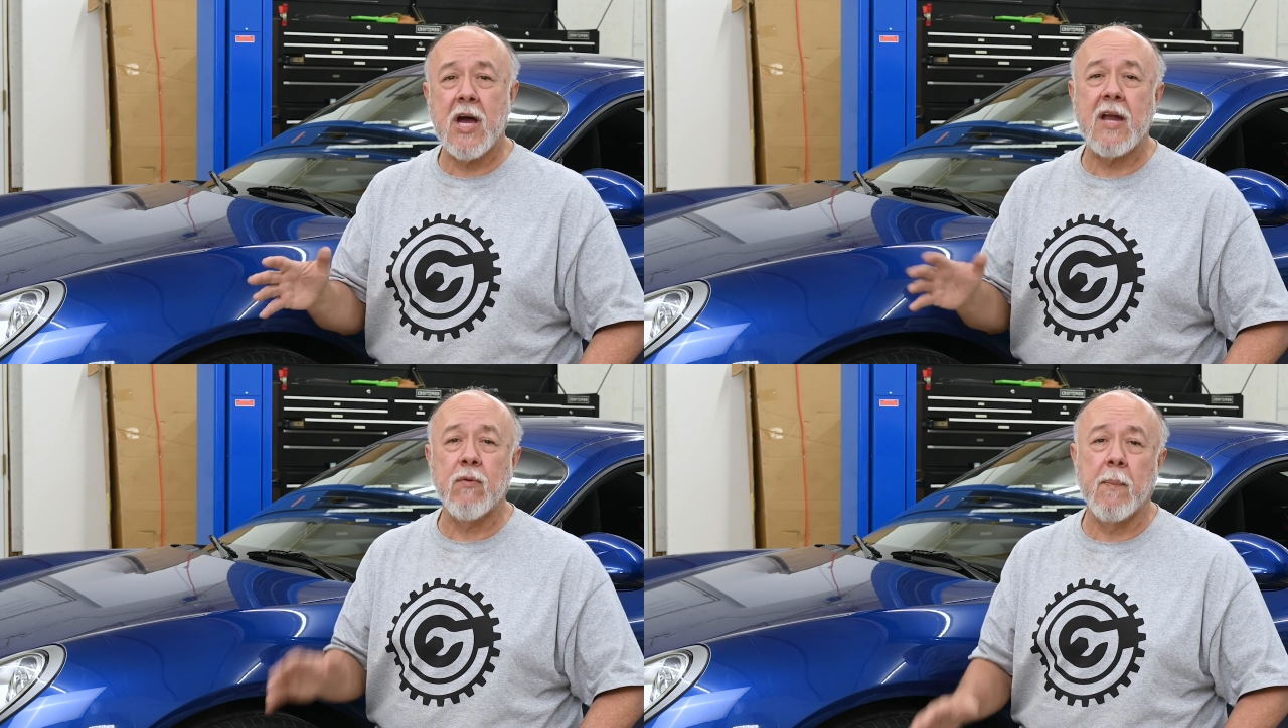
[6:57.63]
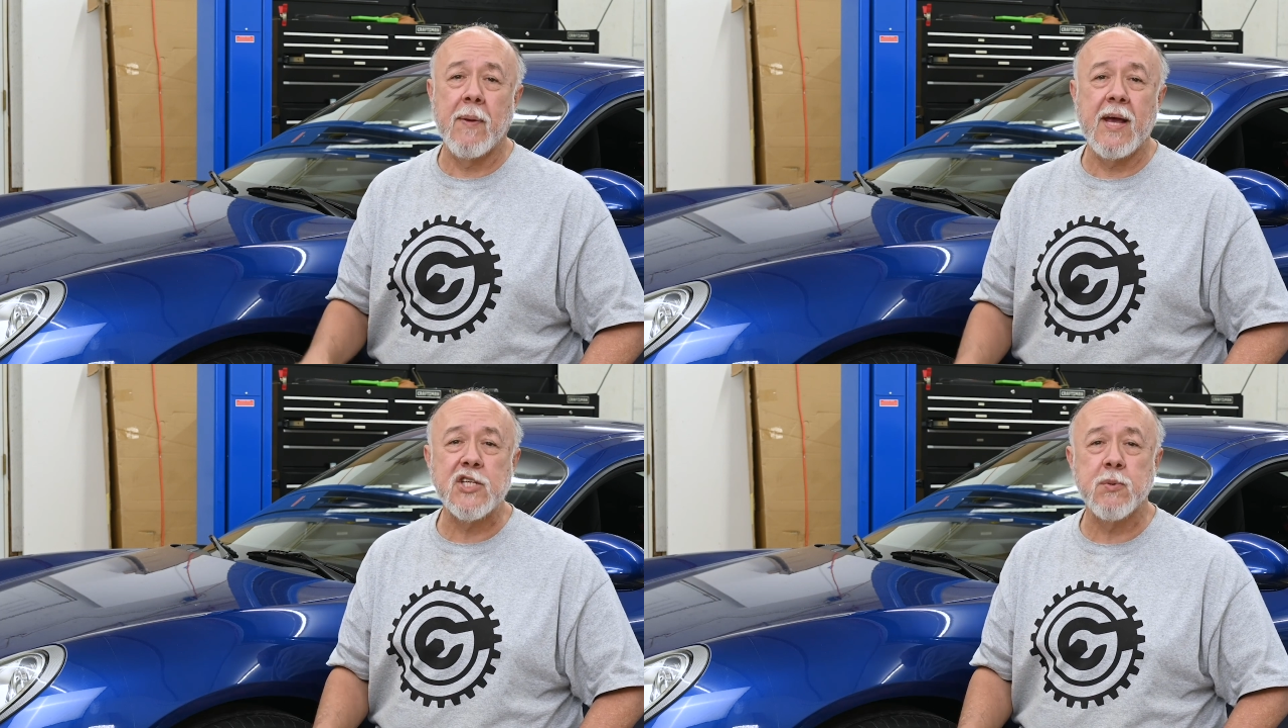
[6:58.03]
out and
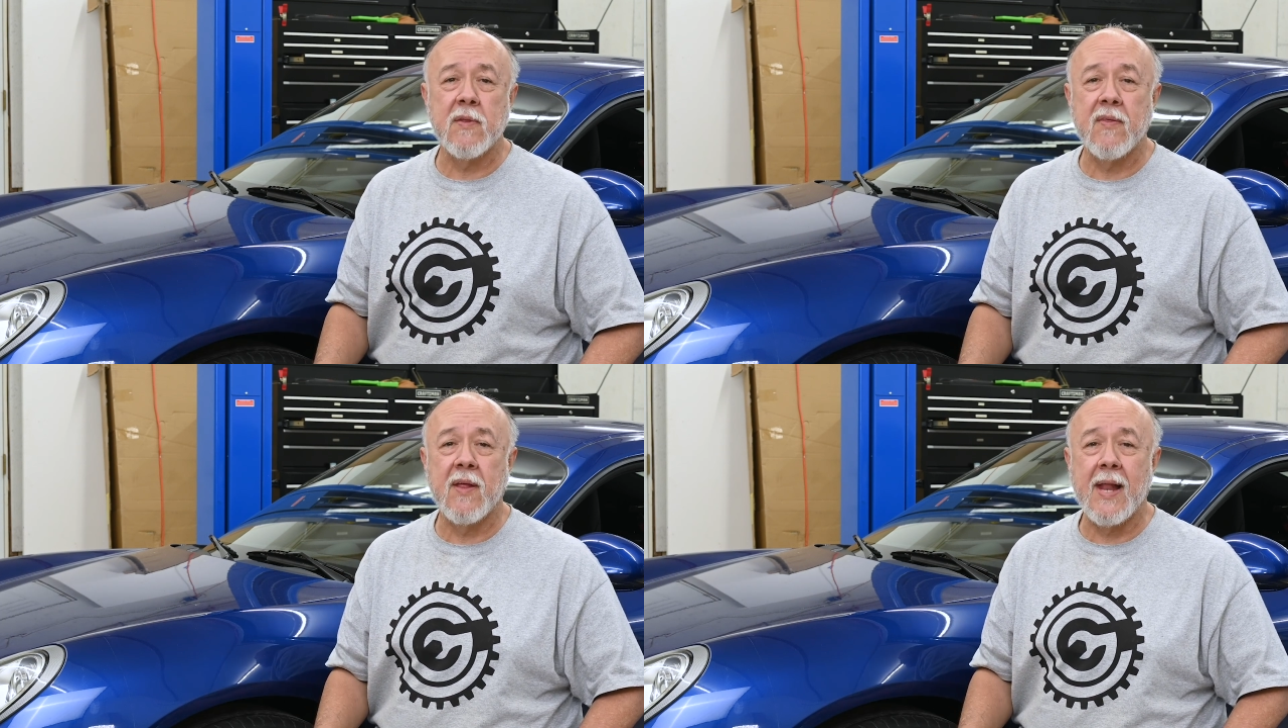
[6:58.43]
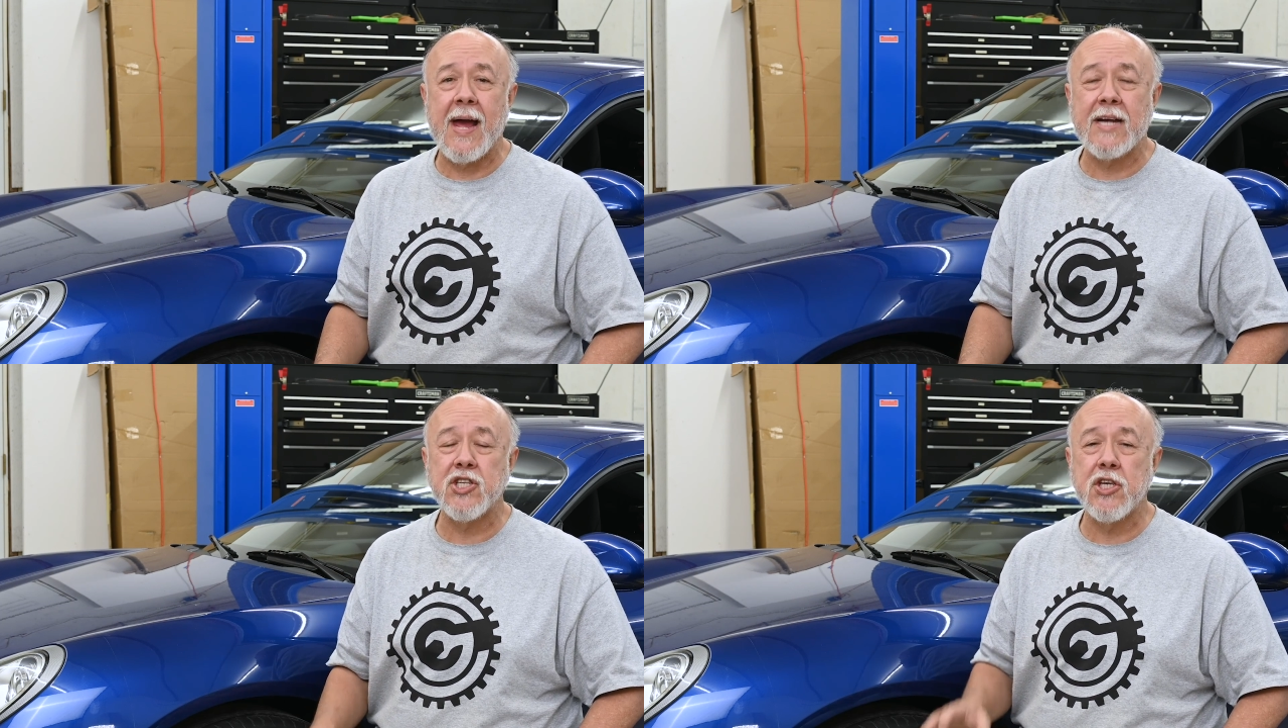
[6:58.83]
replaced within the
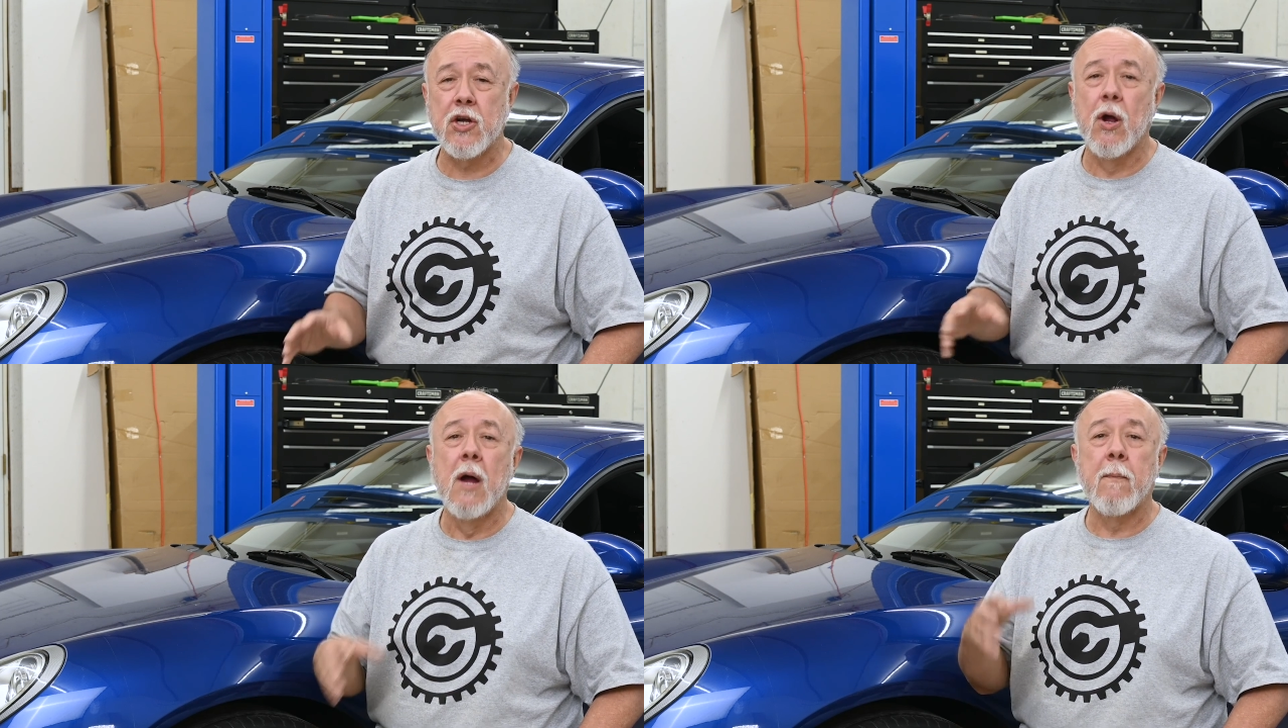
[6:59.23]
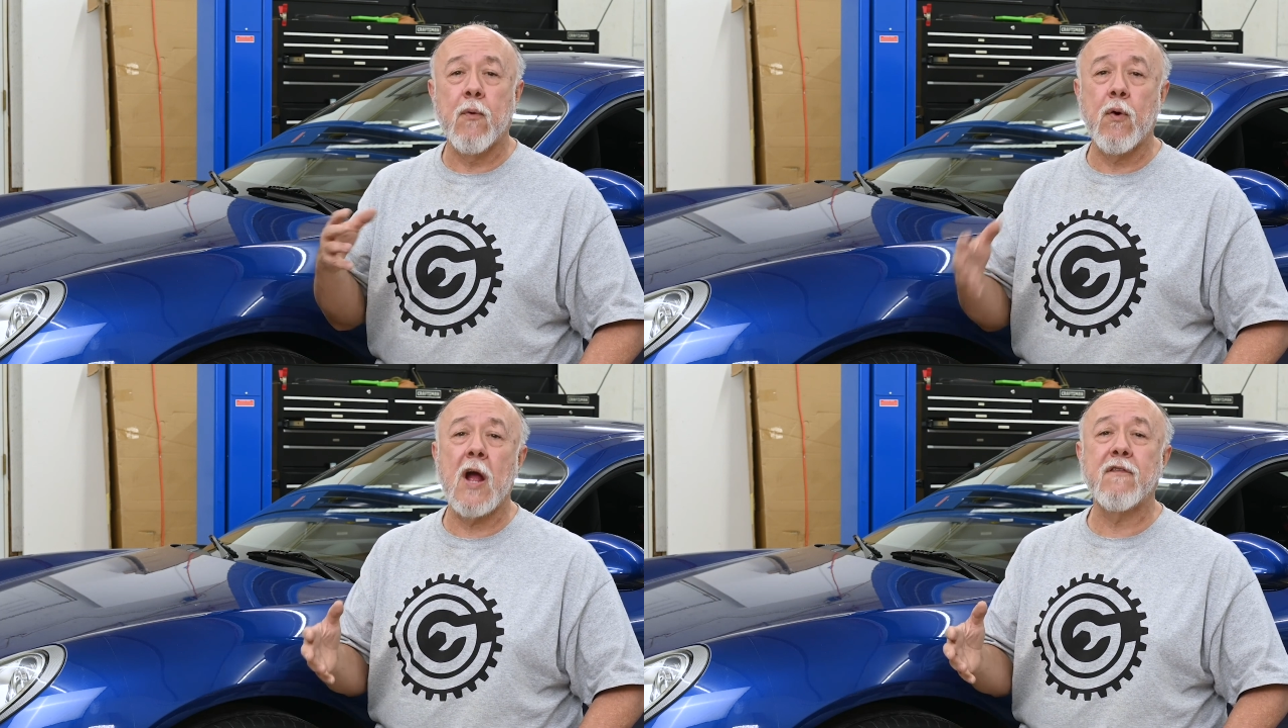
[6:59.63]
last year,
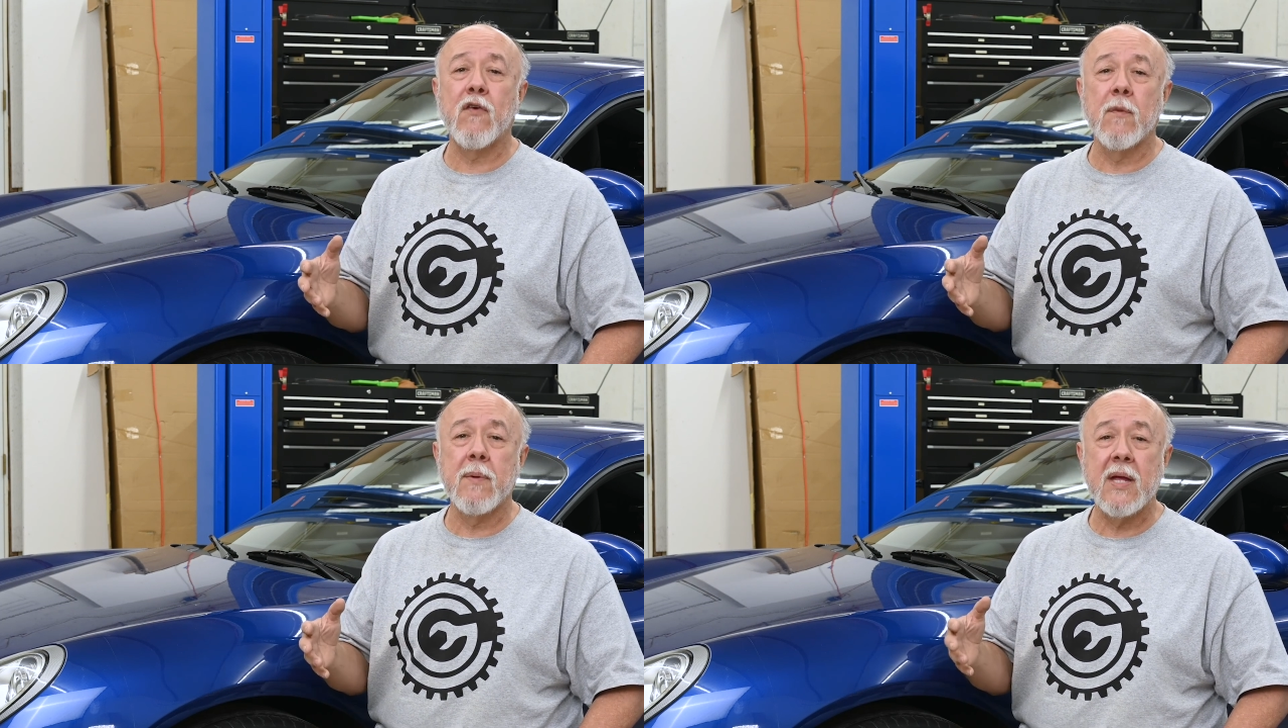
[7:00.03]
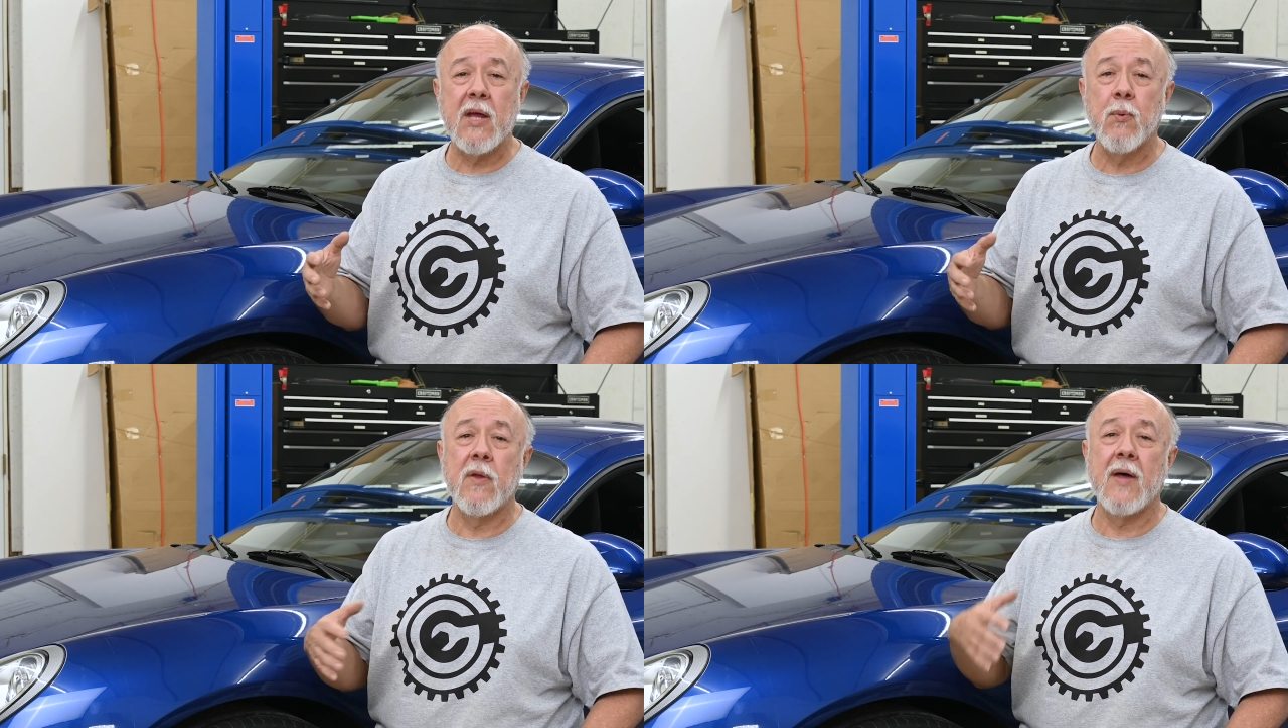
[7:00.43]

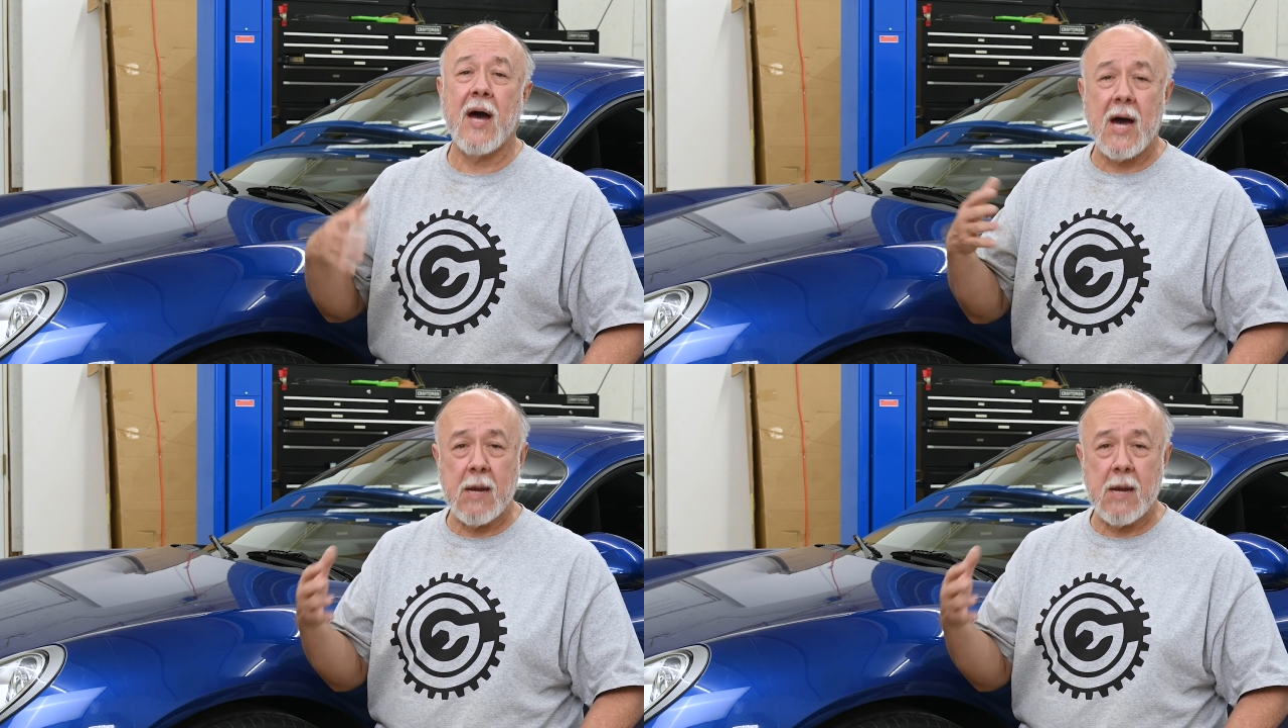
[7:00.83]
preferably with a high